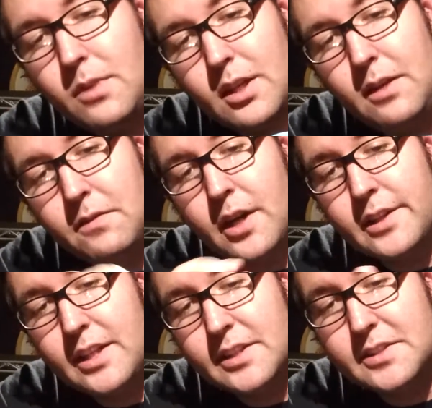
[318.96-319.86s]
Even on
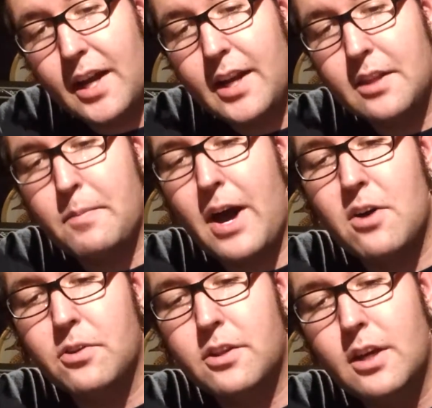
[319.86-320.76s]
the inside of the
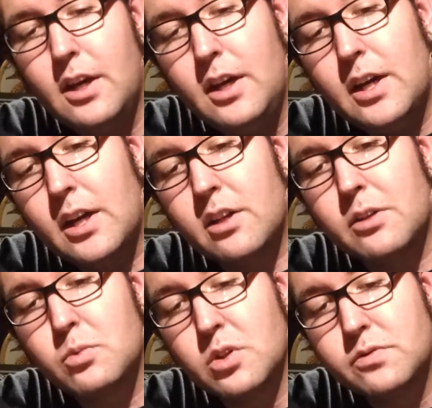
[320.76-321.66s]
mouth and on
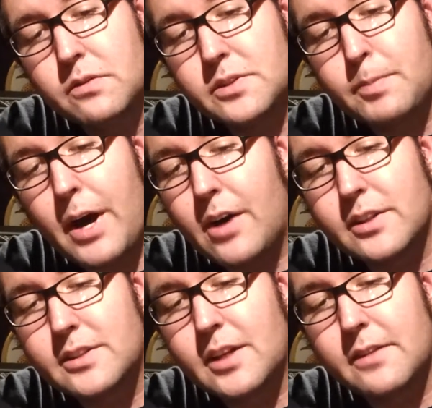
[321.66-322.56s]
the roof of his mouth.
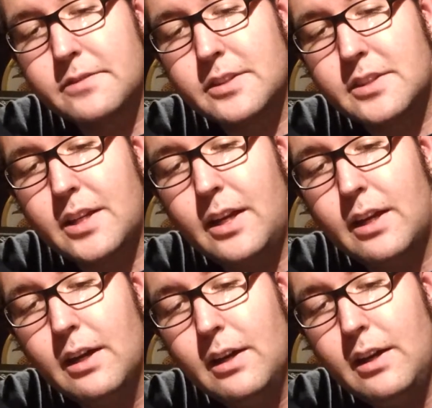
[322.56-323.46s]
It's tough to
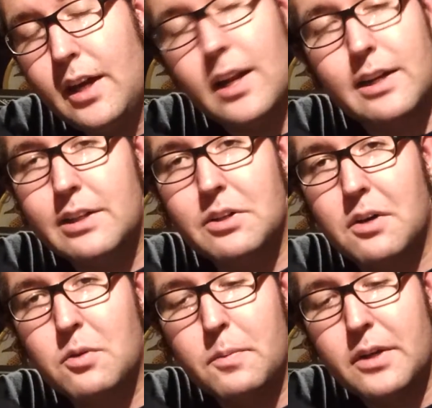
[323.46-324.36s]
see, and I know
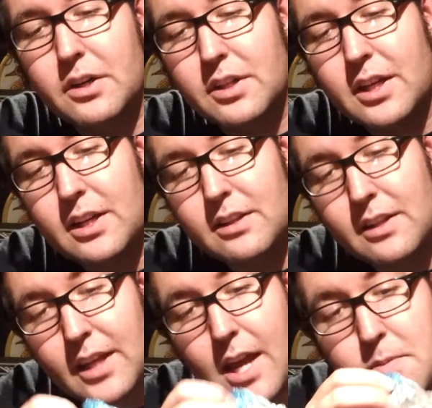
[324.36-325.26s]
I won't be able to get it in
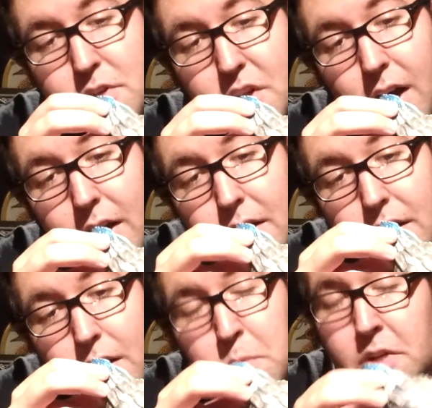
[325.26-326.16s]
the camera shot.
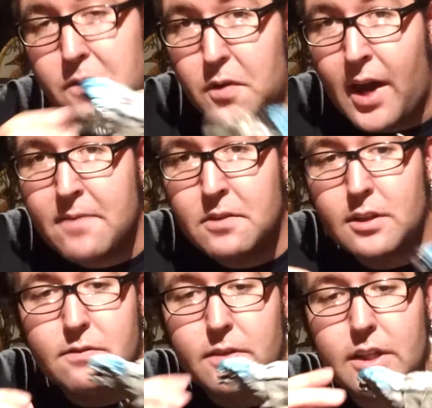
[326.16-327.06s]
But if you have
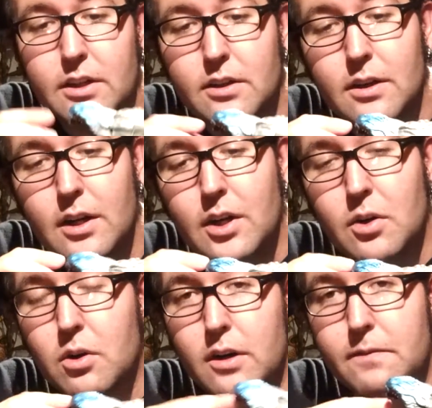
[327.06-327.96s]
this figure,
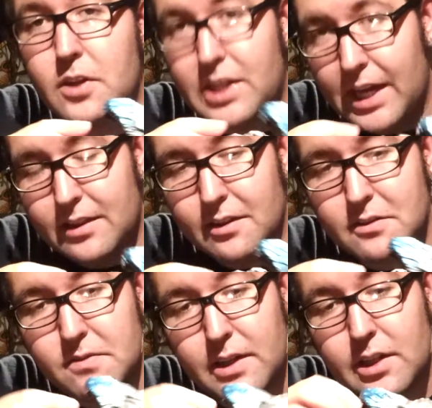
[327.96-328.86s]
or if you get
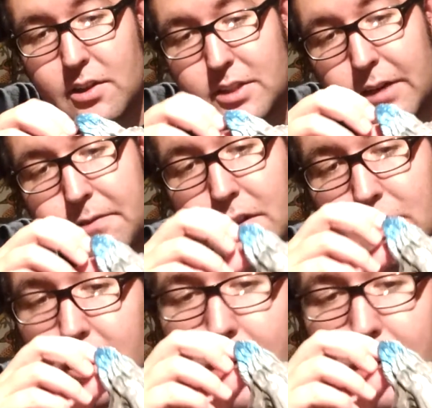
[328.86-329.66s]
this figure, definitely.